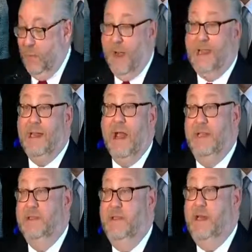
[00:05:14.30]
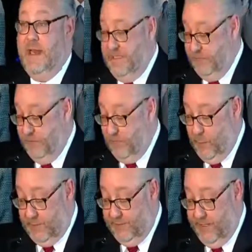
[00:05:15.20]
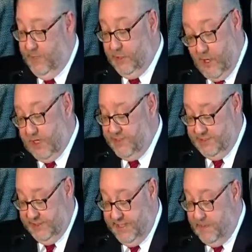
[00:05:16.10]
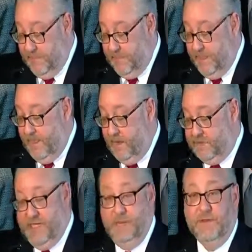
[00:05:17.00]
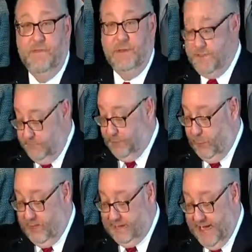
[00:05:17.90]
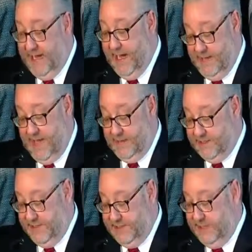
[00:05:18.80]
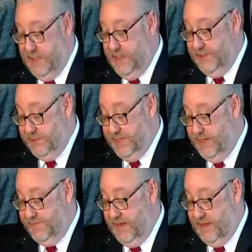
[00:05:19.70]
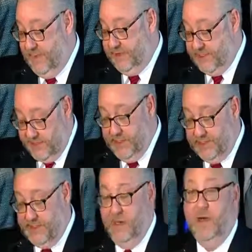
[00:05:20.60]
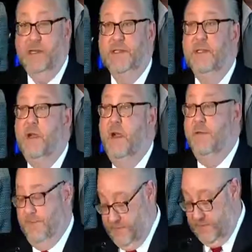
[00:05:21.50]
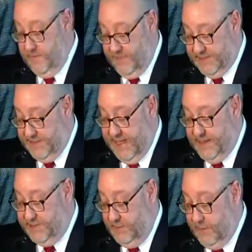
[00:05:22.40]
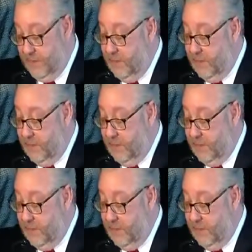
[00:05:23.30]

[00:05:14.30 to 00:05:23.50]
Recognizing the need to move quickly but cautiously, our teams first employed data analysis to identify the most serious targets for further investigation.